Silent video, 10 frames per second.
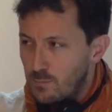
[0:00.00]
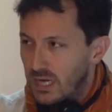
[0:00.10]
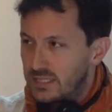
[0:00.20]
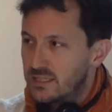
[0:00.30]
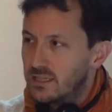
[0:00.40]

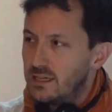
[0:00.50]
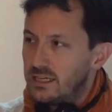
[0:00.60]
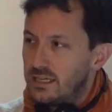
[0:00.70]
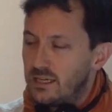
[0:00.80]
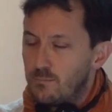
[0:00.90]
But
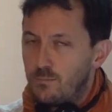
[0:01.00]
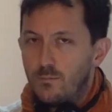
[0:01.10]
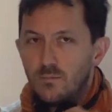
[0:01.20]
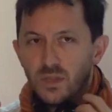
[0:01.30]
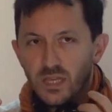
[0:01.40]

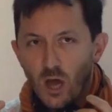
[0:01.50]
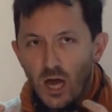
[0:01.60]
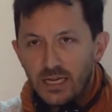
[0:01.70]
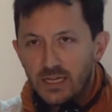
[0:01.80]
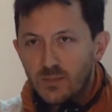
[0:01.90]
the
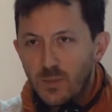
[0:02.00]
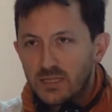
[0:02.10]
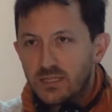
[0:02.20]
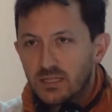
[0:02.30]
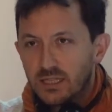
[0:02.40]
audience
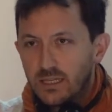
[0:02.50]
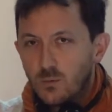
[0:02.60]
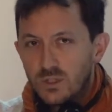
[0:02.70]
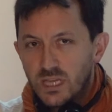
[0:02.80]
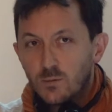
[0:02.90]
basically
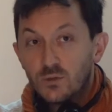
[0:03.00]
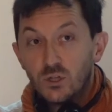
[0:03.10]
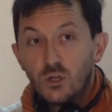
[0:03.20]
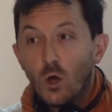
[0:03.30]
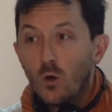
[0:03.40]
was able
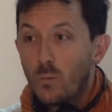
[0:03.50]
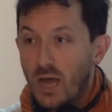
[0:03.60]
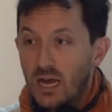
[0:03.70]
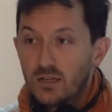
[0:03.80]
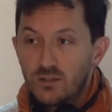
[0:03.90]
to go
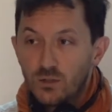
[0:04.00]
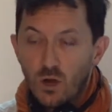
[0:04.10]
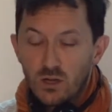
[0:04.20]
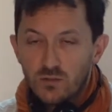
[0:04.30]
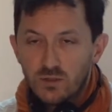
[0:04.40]
back to
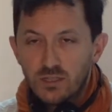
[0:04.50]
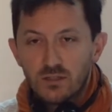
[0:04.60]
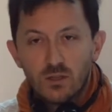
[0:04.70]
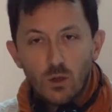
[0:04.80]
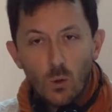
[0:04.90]

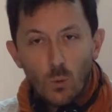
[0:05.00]
Auschwitz